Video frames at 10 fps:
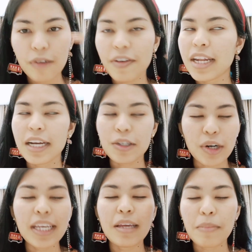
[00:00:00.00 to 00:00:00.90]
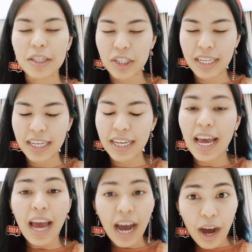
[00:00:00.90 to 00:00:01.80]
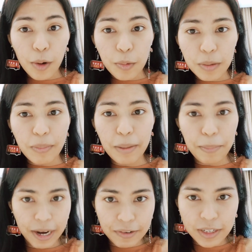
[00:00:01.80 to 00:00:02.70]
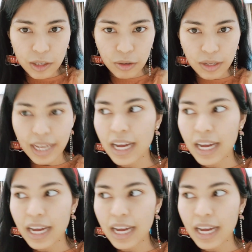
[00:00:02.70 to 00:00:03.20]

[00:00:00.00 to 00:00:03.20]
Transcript: and I try imagining how would my parents look like?